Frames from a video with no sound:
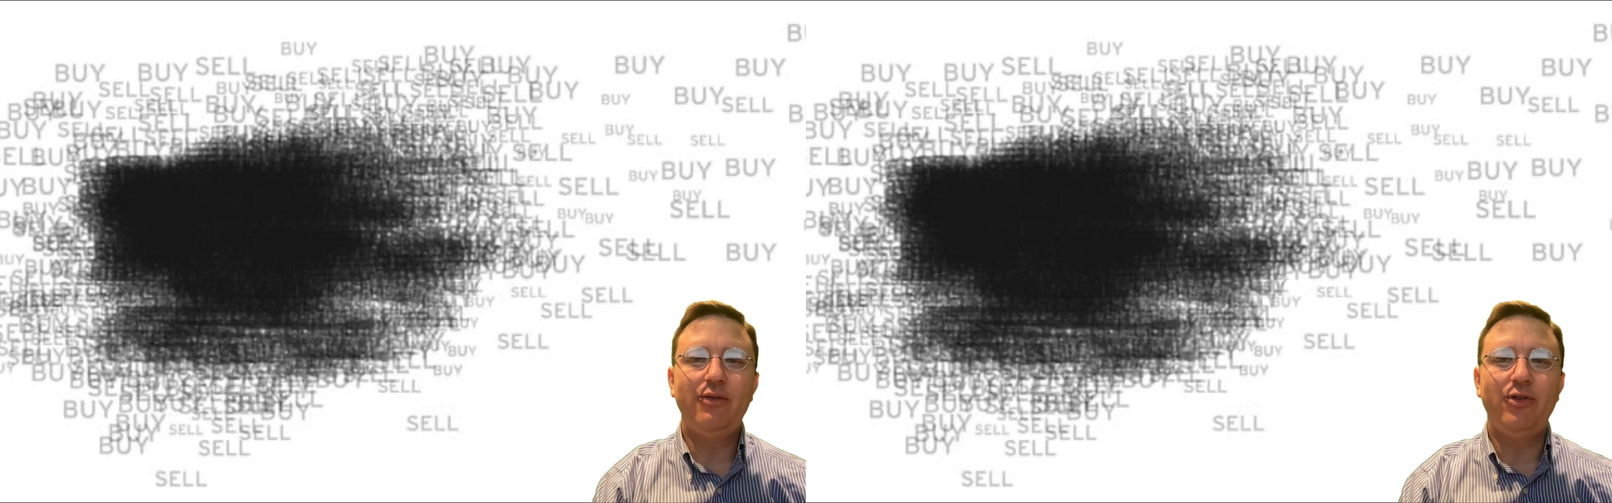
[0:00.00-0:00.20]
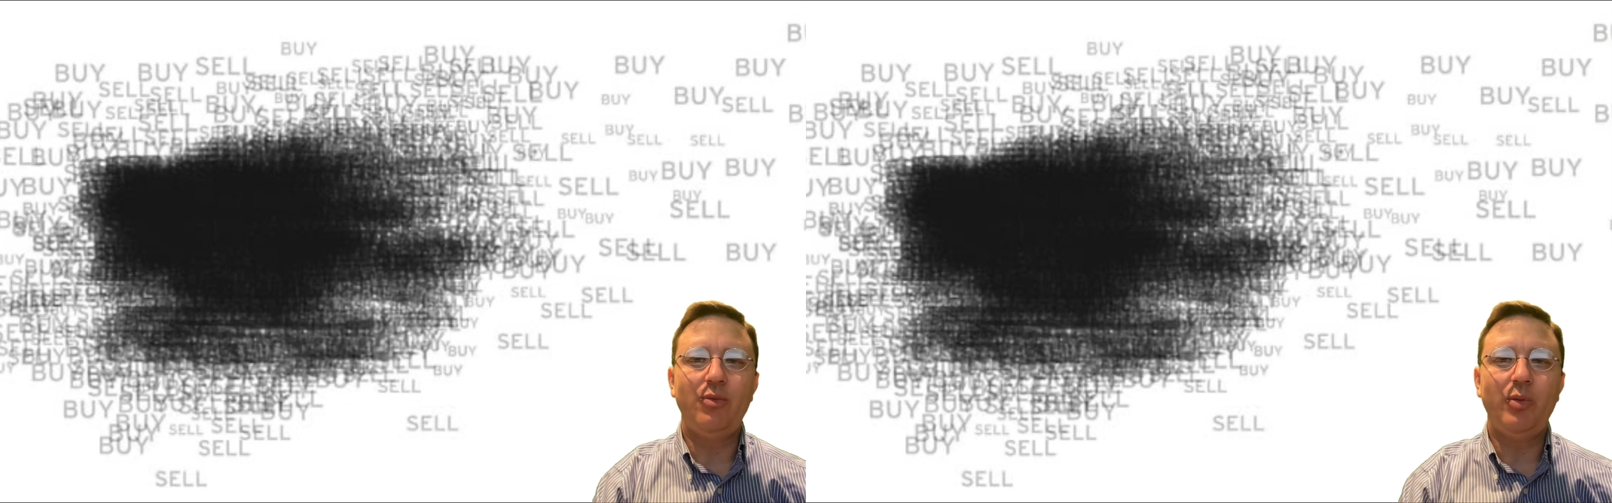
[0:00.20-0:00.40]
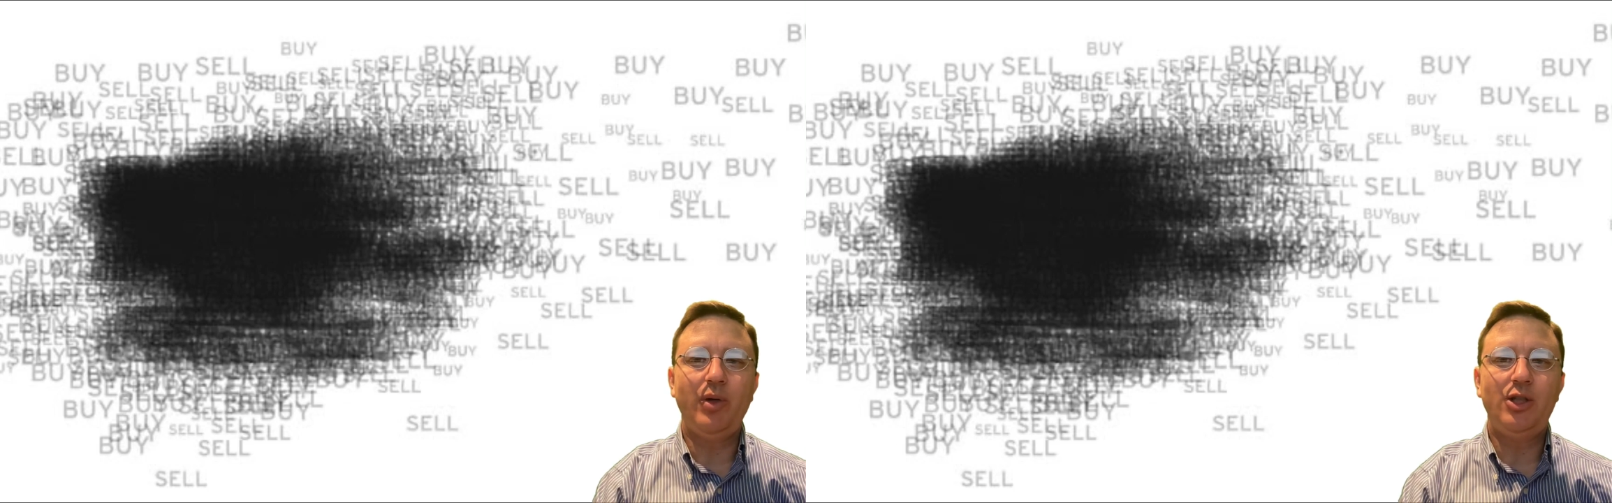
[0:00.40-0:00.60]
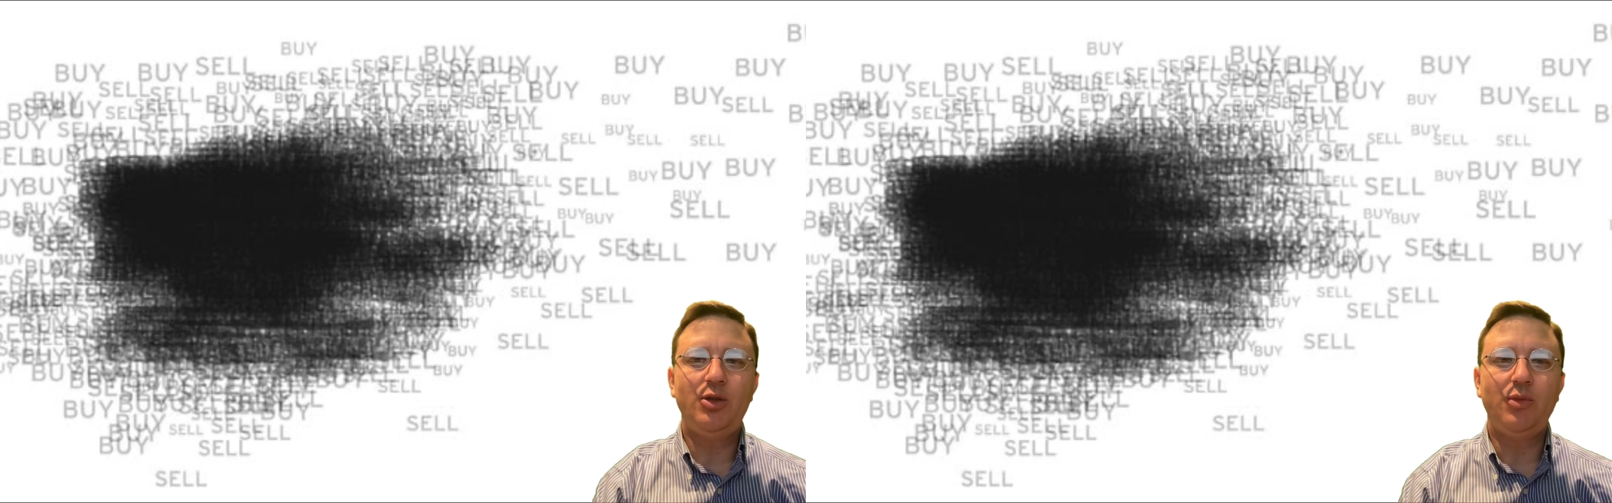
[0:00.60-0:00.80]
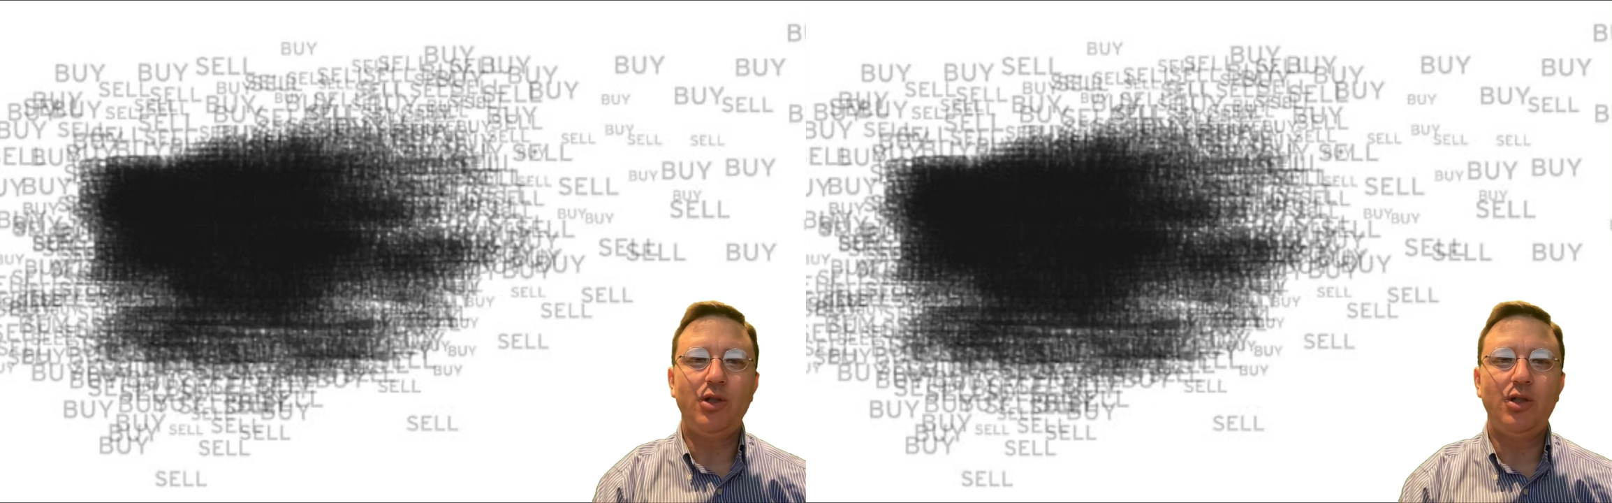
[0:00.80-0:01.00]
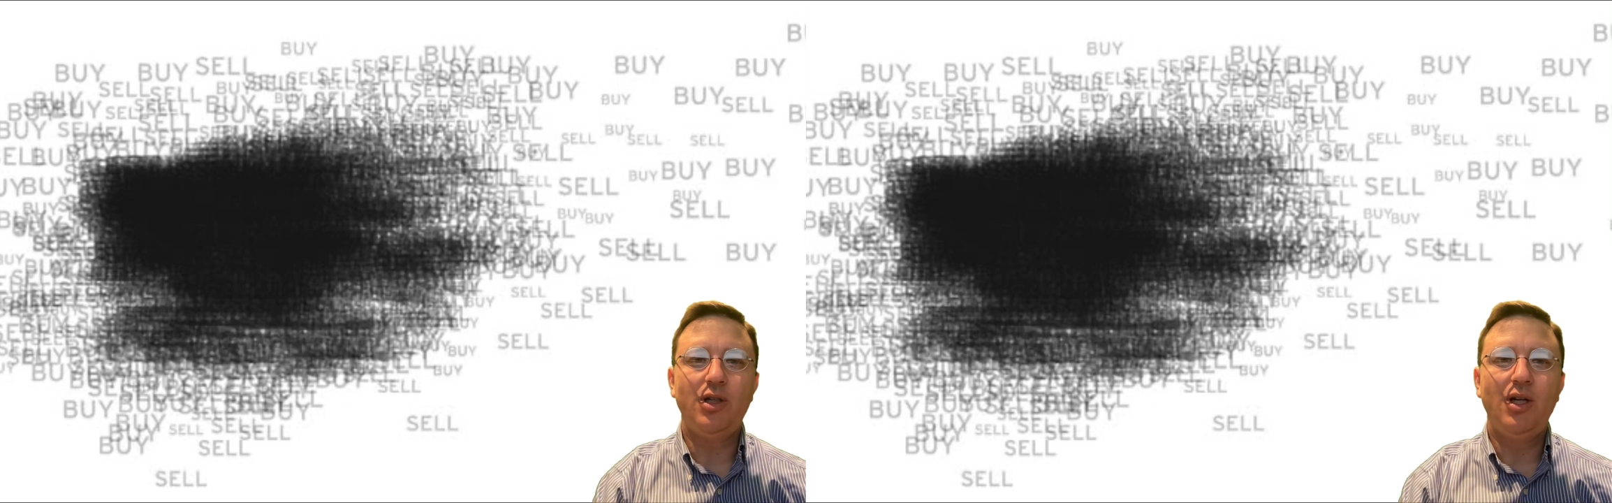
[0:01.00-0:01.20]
from the benchmark.